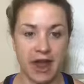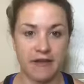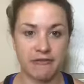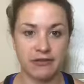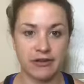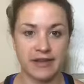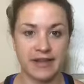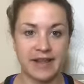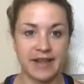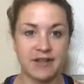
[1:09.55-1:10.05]

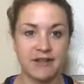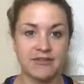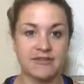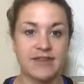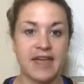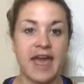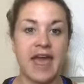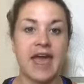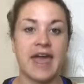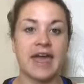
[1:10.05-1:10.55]
every single
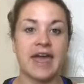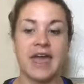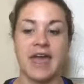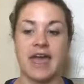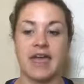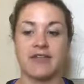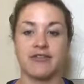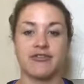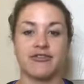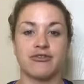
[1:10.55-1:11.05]
day
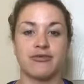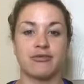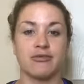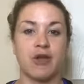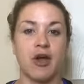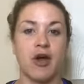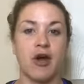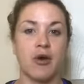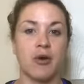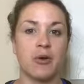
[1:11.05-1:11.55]
and to
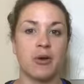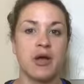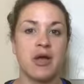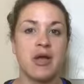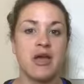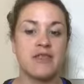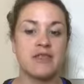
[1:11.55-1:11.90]
know